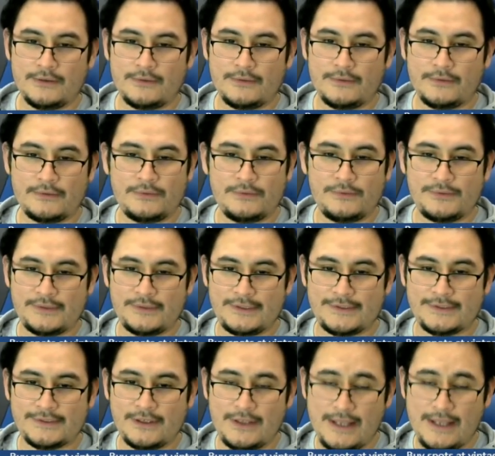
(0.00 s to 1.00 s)
Who sneezed?
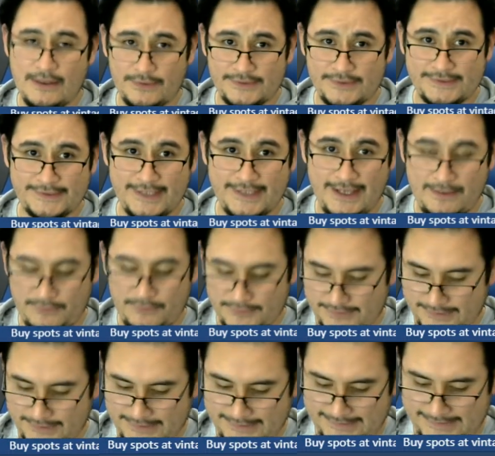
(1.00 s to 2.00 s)
Oh, that was Sam who
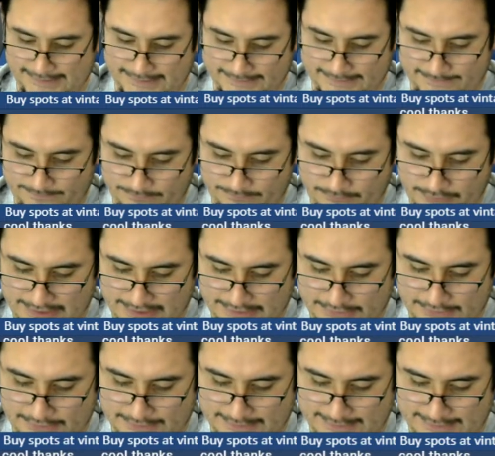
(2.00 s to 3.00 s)
sneezed. Bless you, Sam.